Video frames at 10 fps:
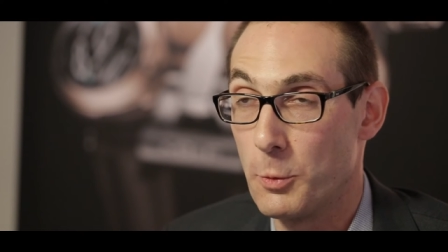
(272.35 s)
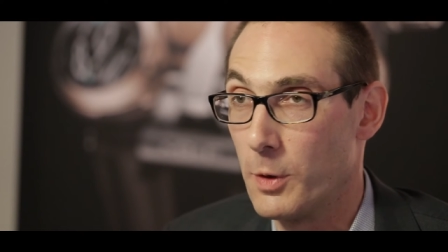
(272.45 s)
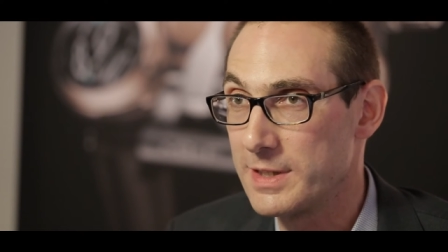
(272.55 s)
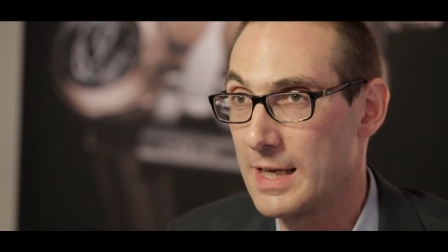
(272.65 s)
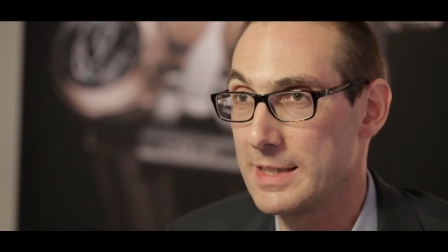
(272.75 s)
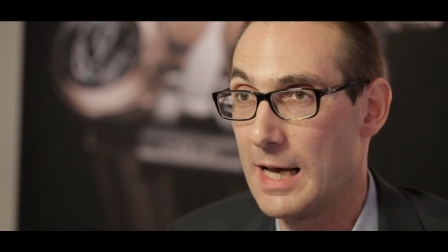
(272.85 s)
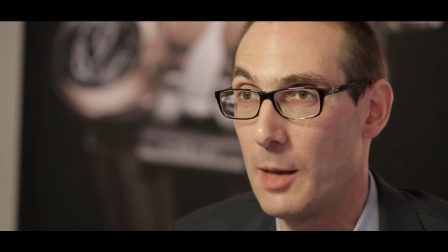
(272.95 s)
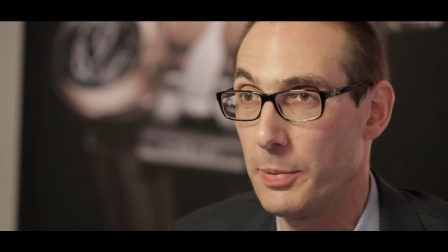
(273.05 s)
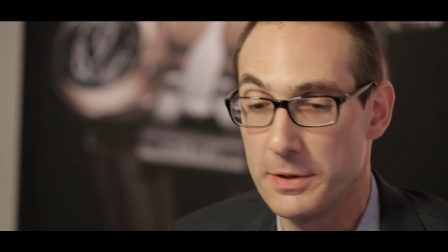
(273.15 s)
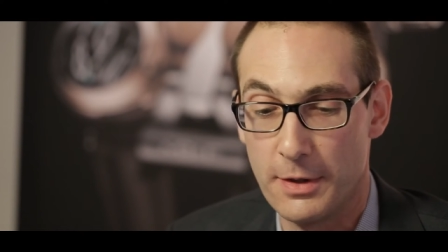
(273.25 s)
And once that's
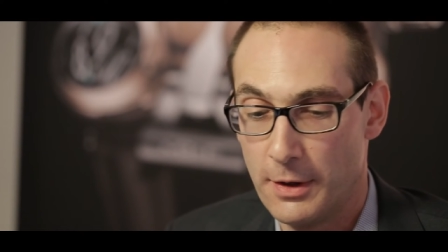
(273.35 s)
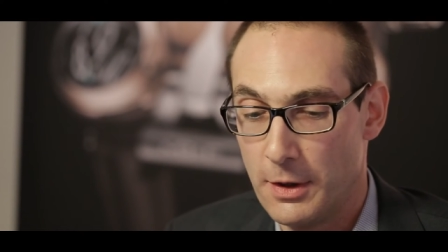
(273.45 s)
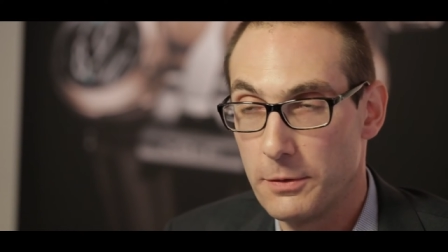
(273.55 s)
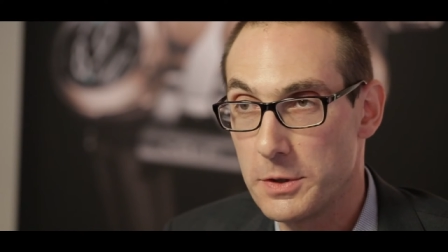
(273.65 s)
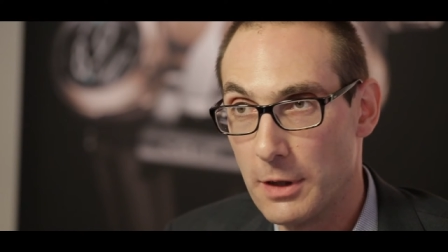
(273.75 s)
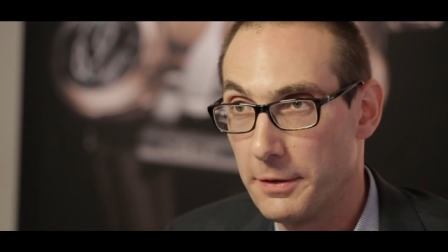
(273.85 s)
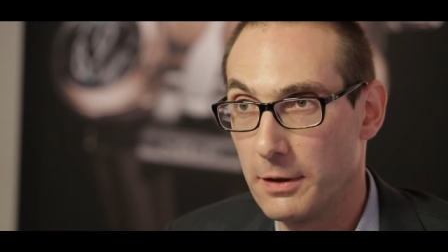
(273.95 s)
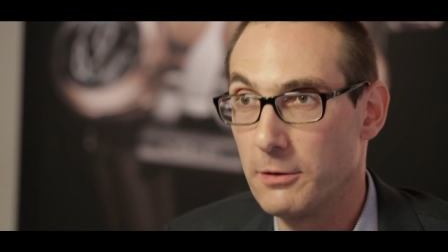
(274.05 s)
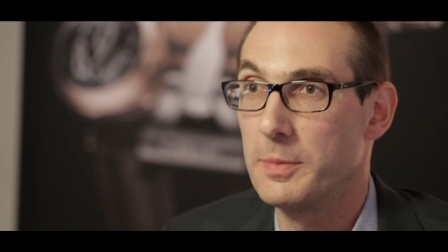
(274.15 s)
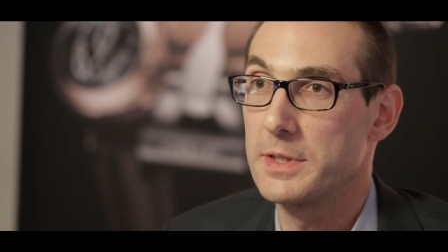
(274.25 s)
happened, there's nothing
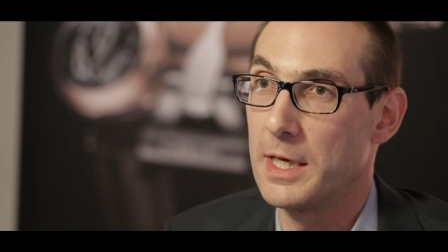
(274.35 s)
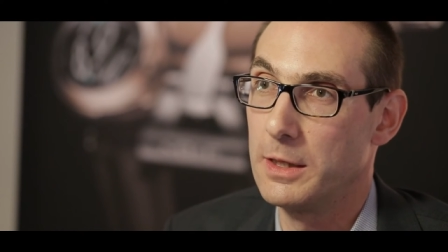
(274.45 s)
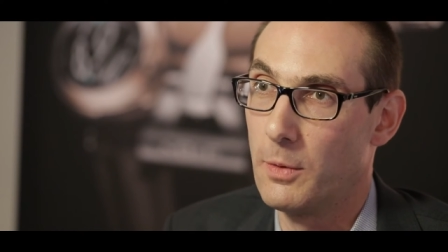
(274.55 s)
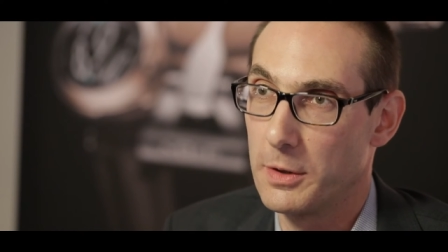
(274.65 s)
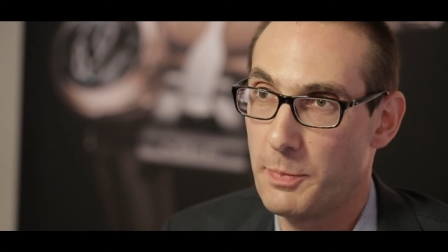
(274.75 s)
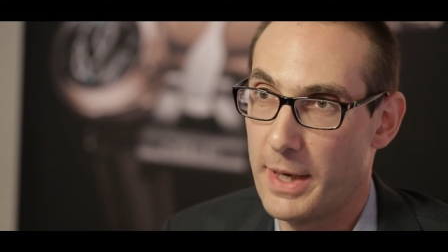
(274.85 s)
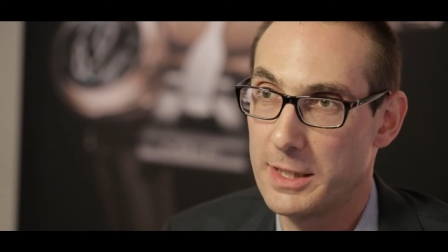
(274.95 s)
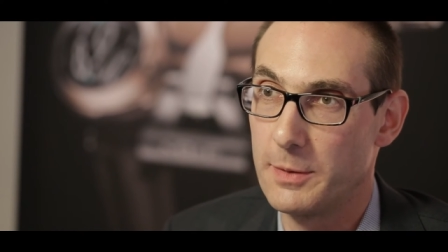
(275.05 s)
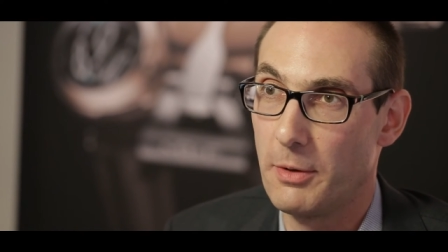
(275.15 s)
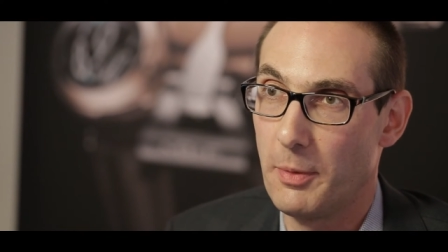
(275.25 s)
to do but send the watch back to be